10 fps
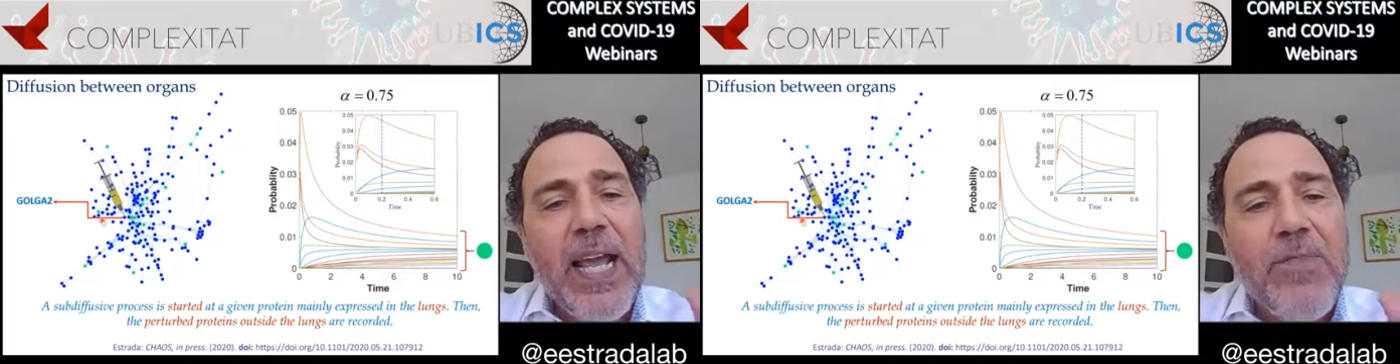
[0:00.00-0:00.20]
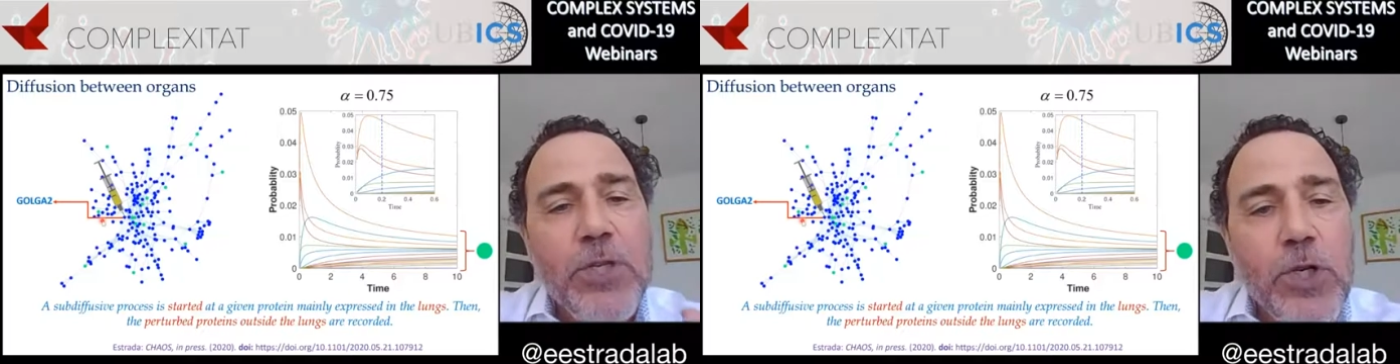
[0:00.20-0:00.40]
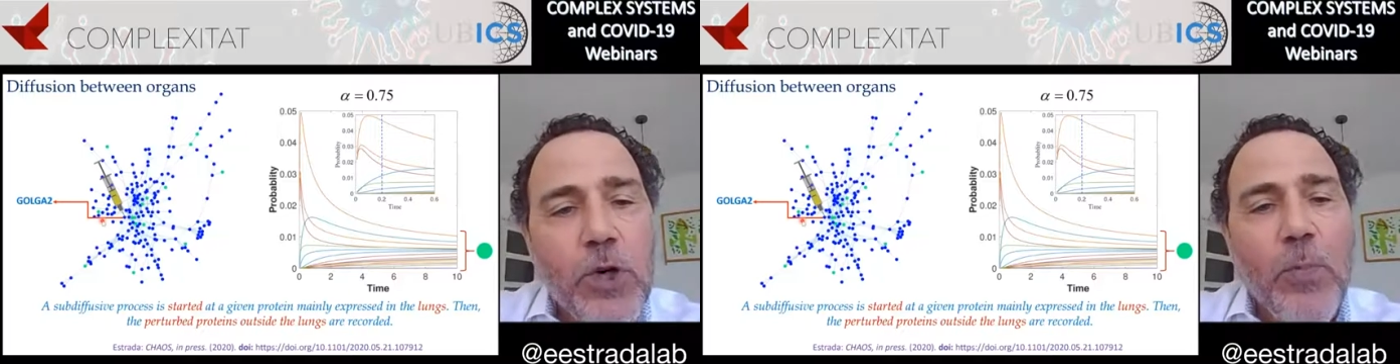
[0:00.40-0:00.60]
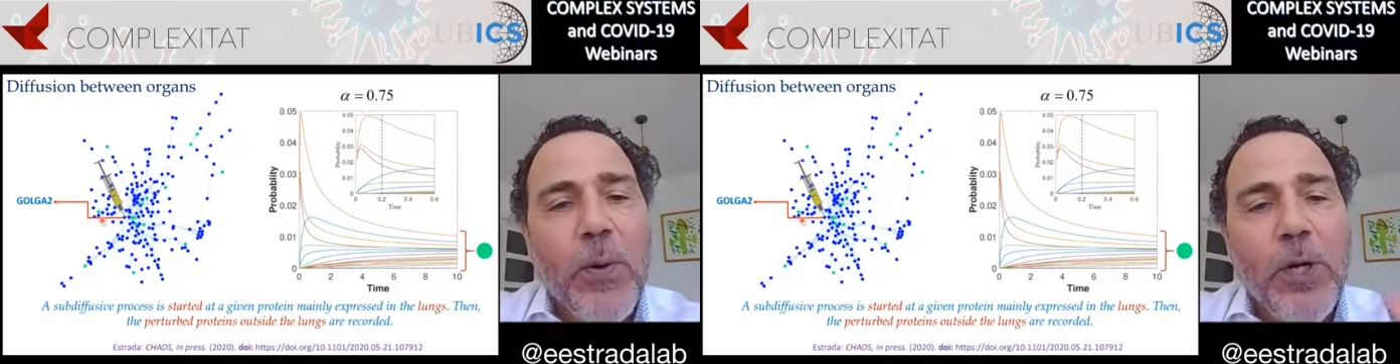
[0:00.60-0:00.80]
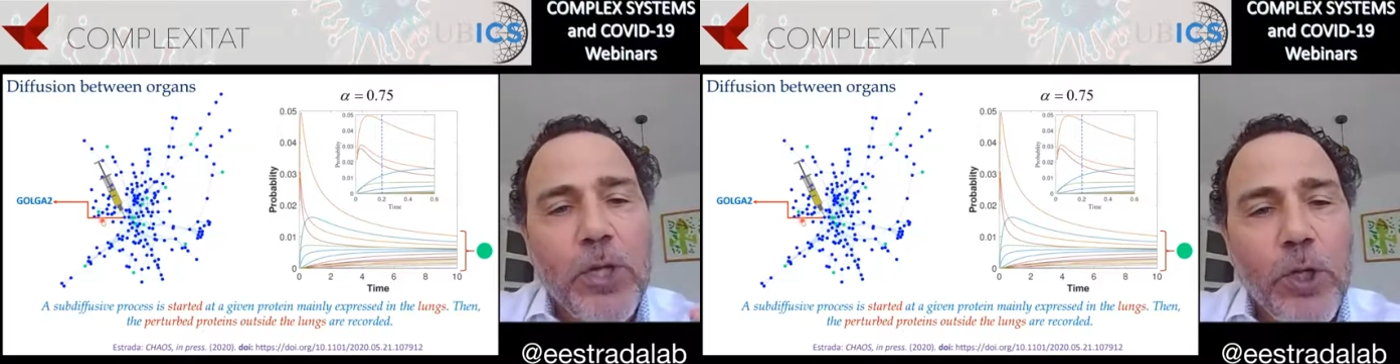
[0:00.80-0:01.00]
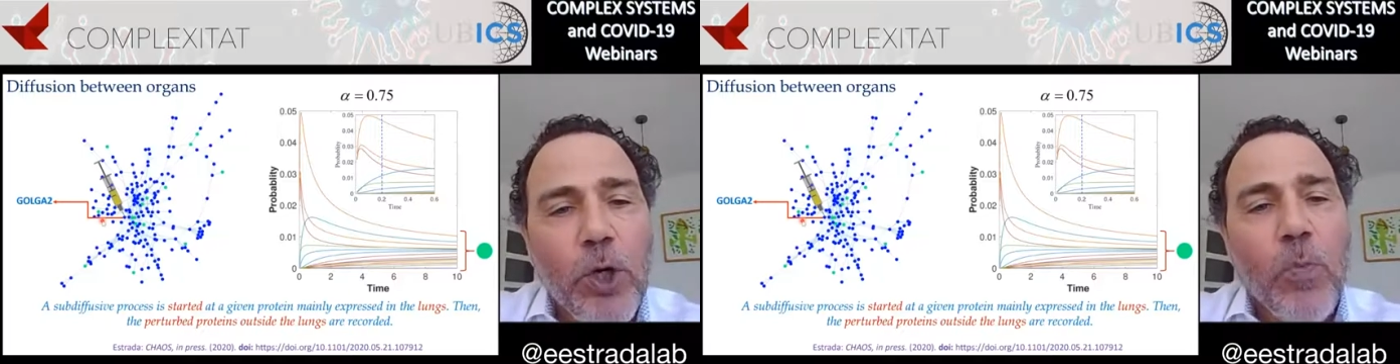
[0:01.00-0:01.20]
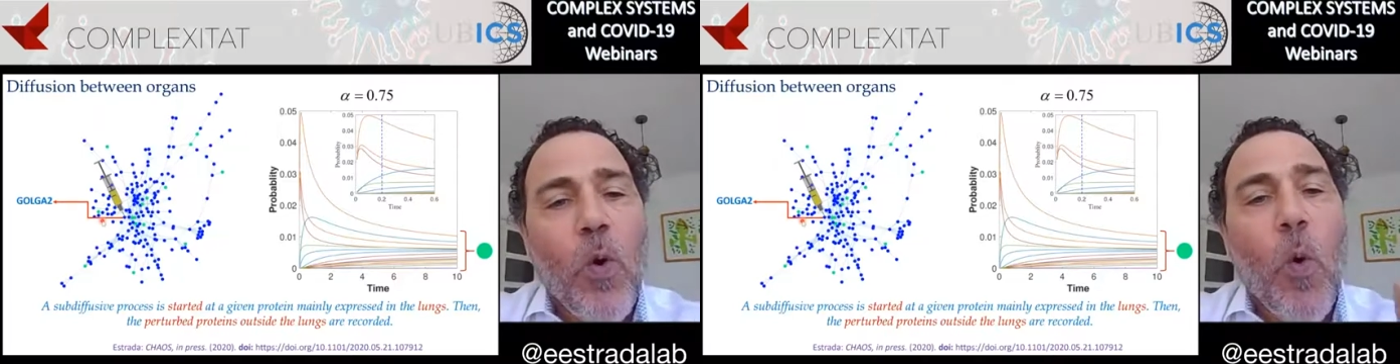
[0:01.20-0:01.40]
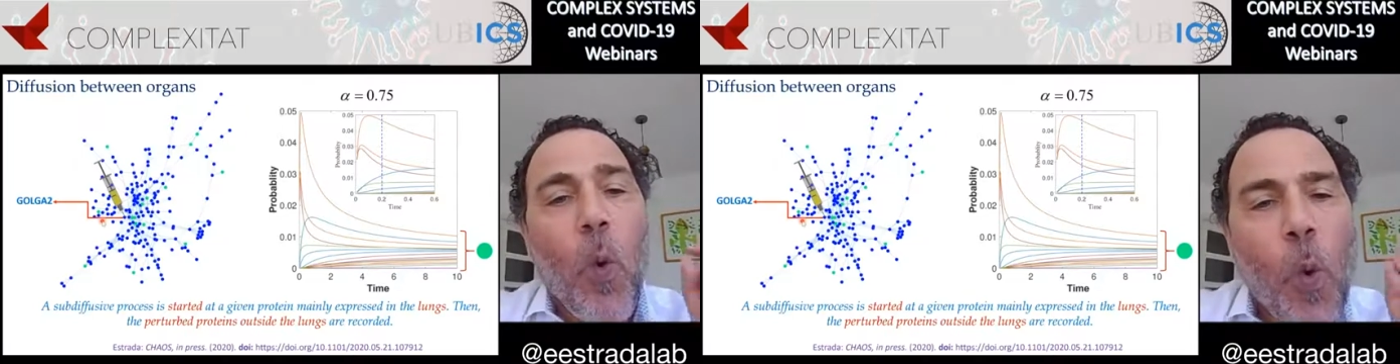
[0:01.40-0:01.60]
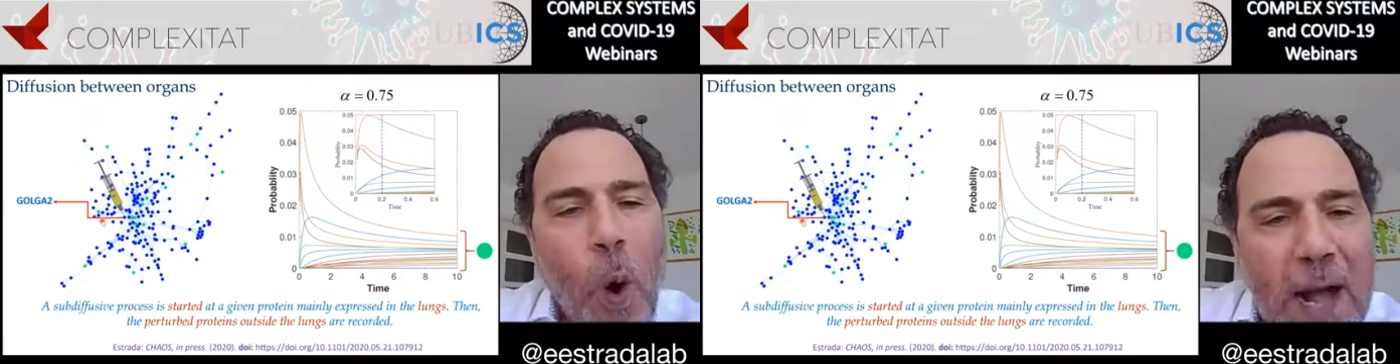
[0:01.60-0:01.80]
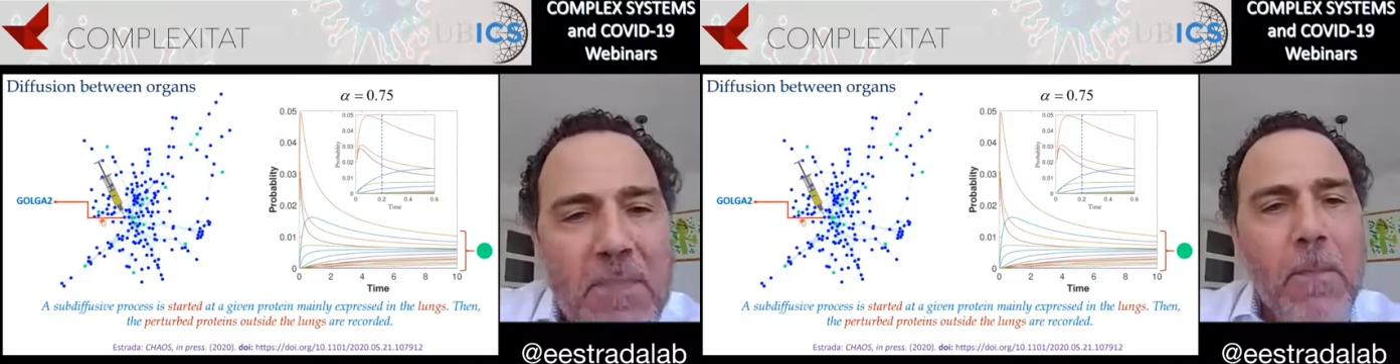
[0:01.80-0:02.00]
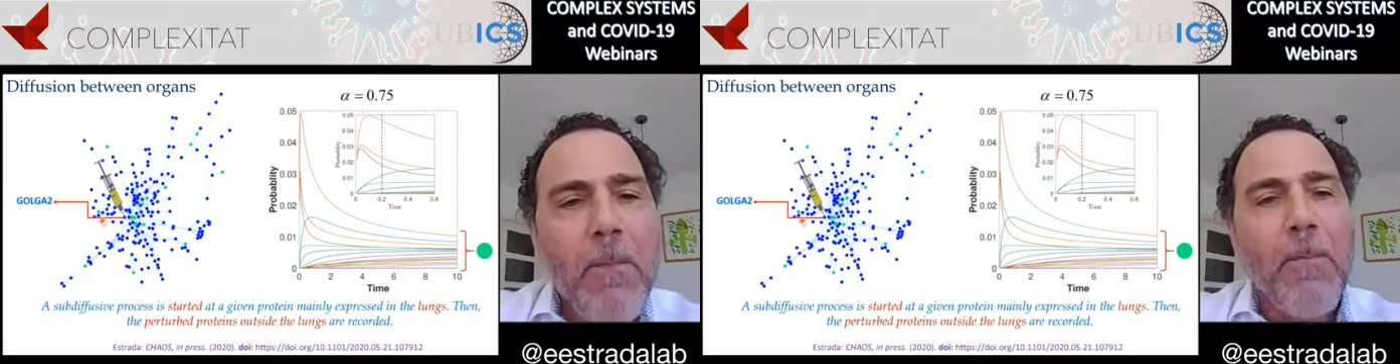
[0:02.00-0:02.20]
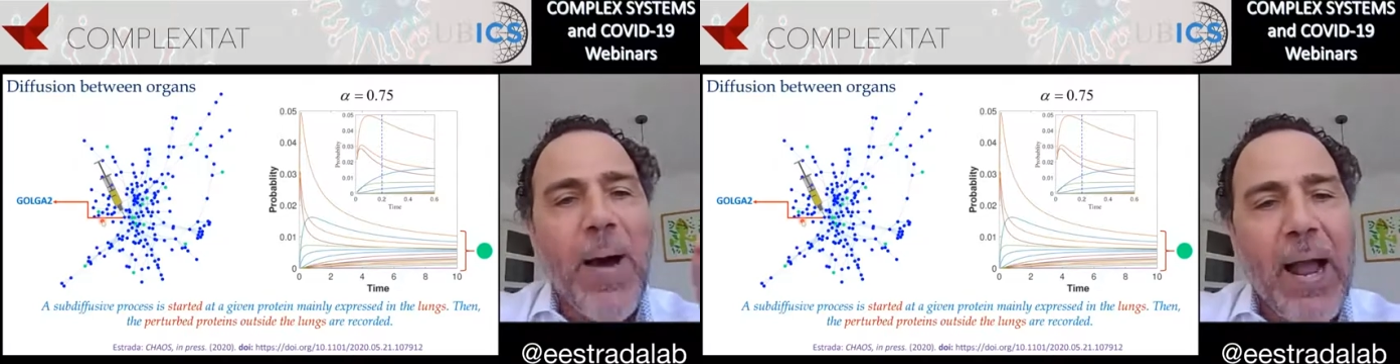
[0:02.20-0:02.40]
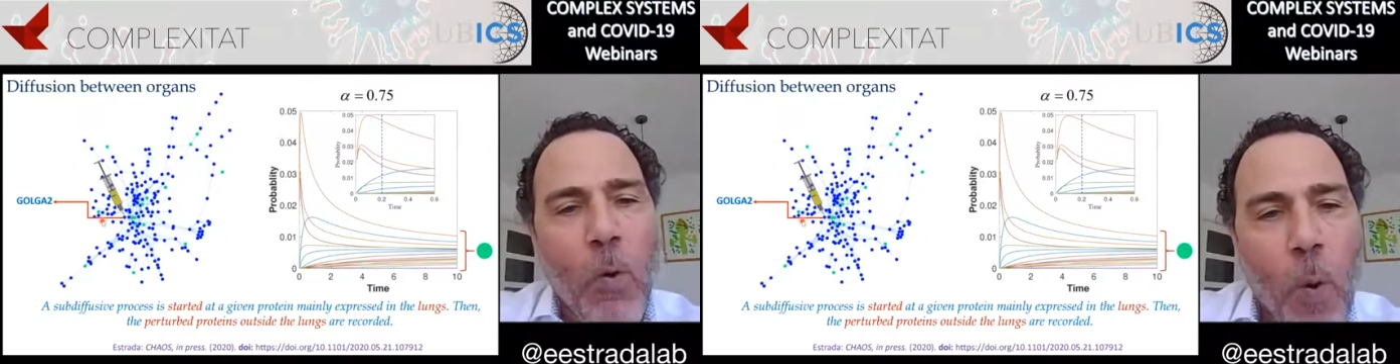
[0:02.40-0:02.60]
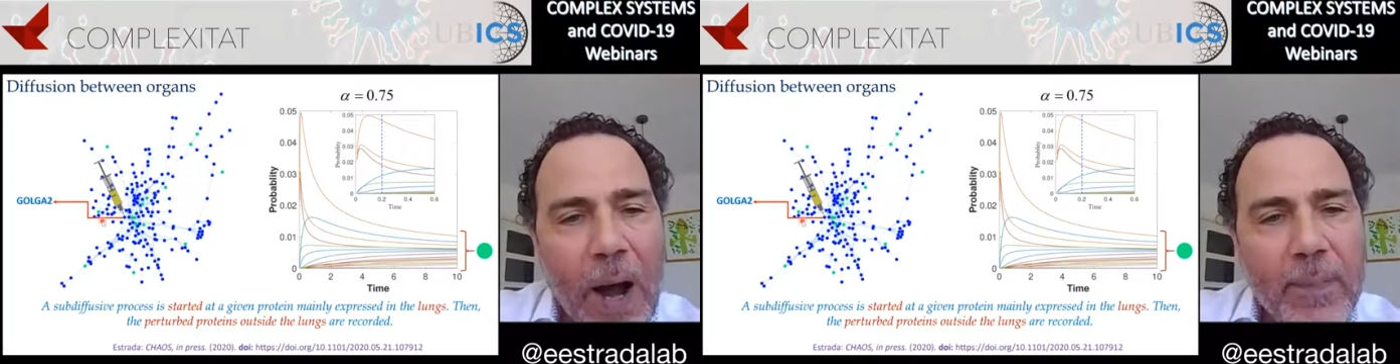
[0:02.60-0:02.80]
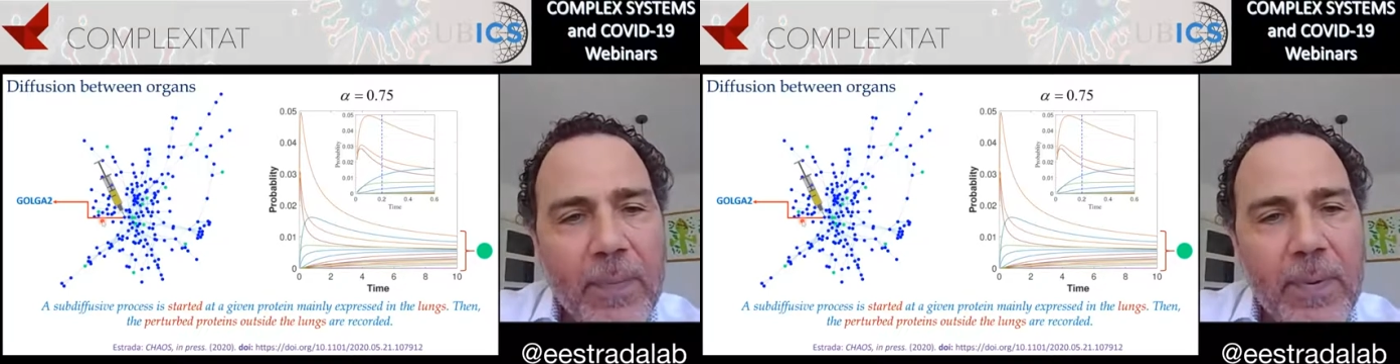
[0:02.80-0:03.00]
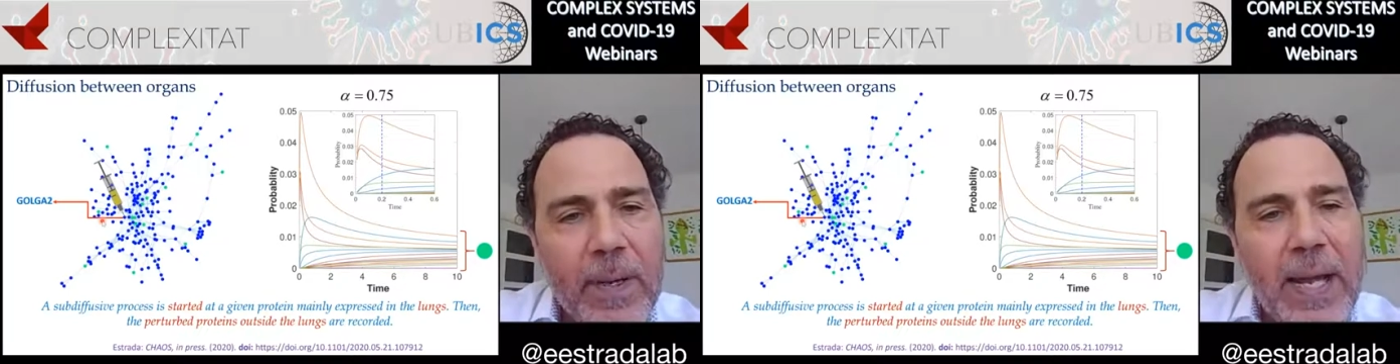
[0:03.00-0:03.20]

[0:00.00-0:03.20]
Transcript: if you perturb one by one